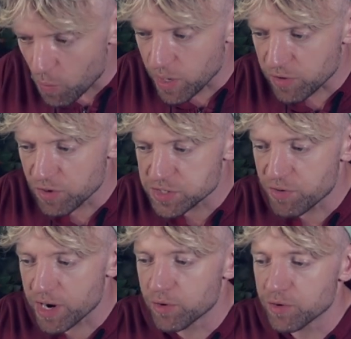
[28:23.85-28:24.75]
we're going to search
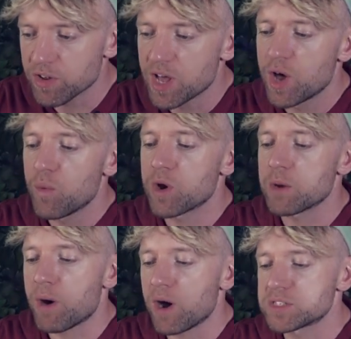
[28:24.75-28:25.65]
the records, we're going
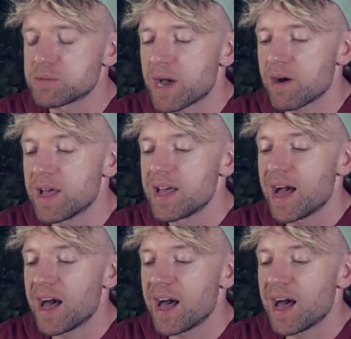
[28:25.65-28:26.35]
to pass them out,